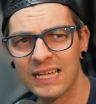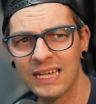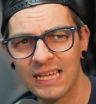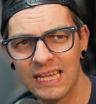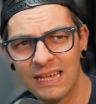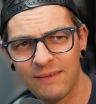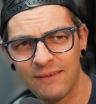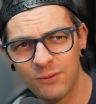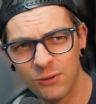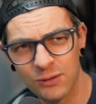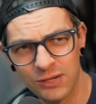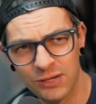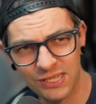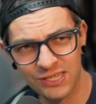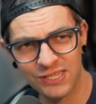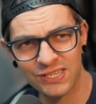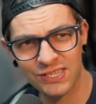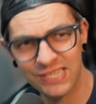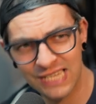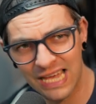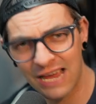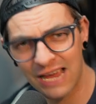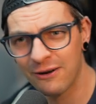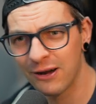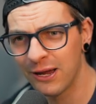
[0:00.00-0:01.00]
if you wanted to
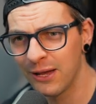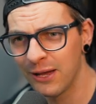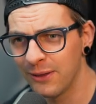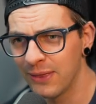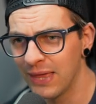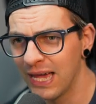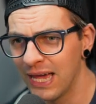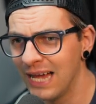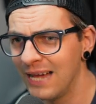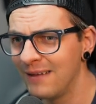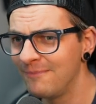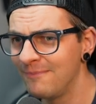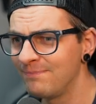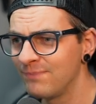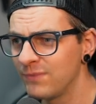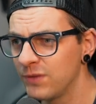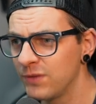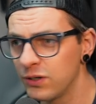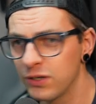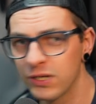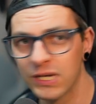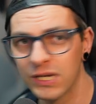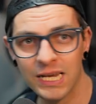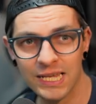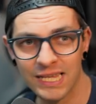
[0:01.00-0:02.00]
stereo that,
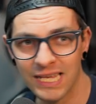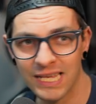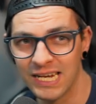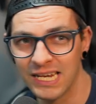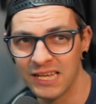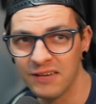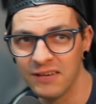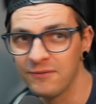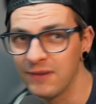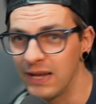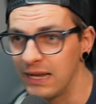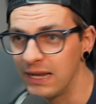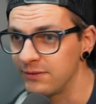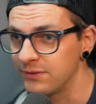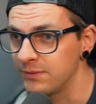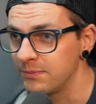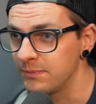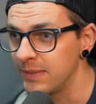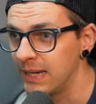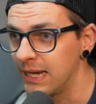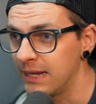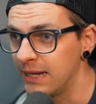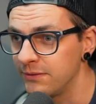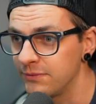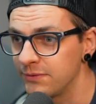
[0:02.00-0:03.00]
you're looking at nearly
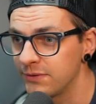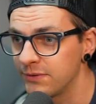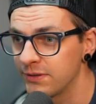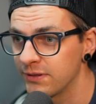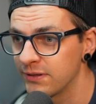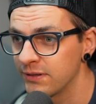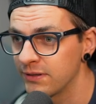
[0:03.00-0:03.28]
£1,000.